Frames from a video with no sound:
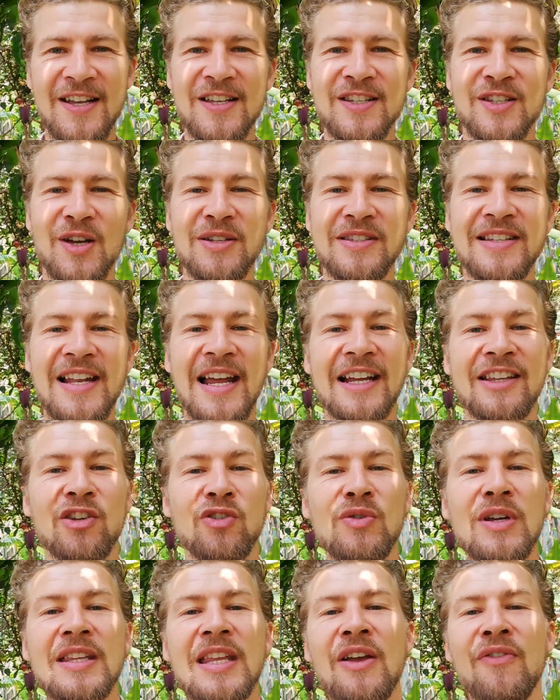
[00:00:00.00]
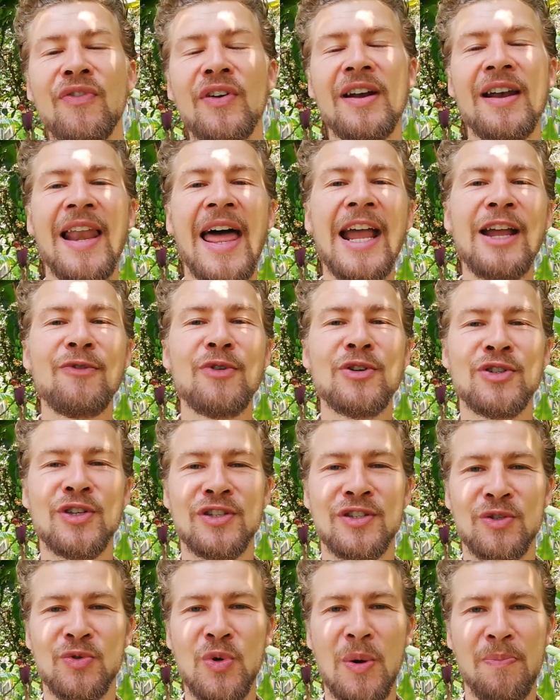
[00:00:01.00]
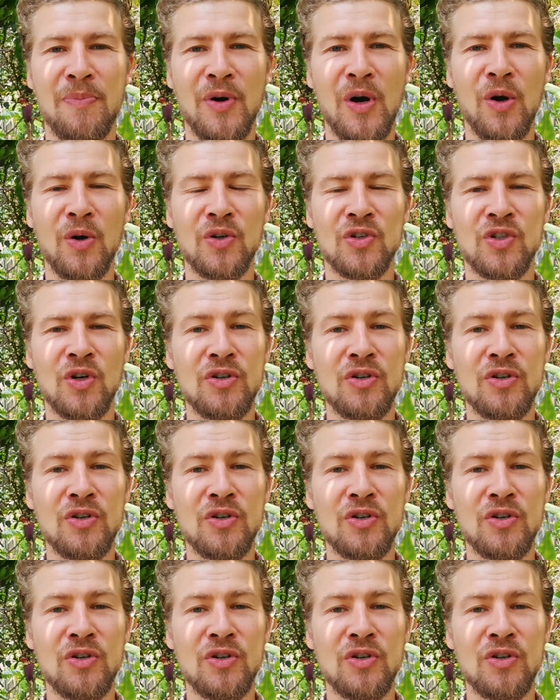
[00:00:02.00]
So it's like three different languages to approach.